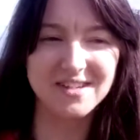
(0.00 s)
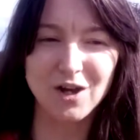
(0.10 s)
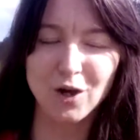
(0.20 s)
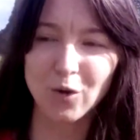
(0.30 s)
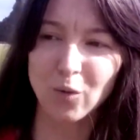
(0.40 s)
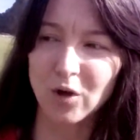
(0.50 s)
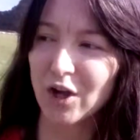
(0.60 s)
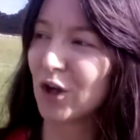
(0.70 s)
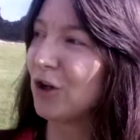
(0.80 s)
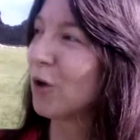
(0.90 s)
to
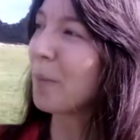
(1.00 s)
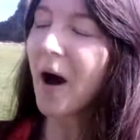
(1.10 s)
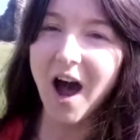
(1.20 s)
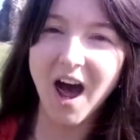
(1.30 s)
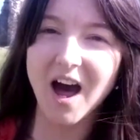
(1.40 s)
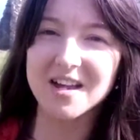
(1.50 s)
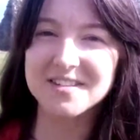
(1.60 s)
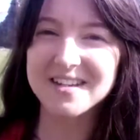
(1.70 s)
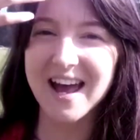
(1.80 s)
your past,